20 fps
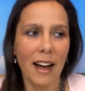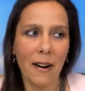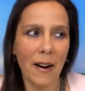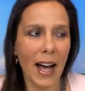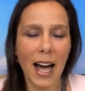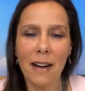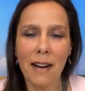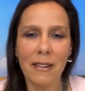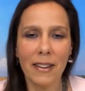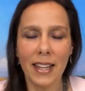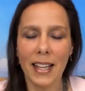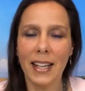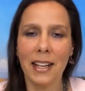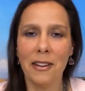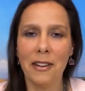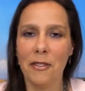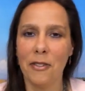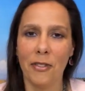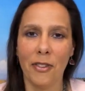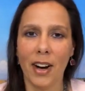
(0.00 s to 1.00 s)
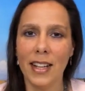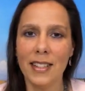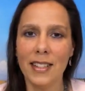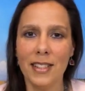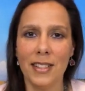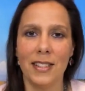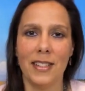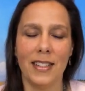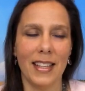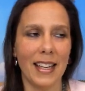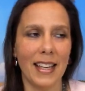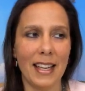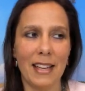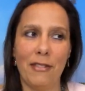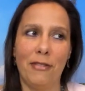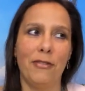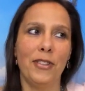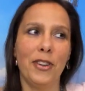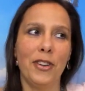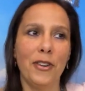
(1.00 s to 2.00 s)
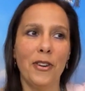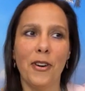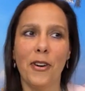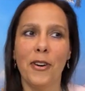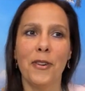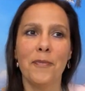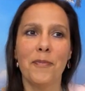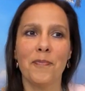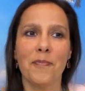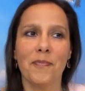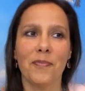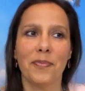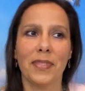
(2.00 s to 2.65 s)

How are they going to find you if you're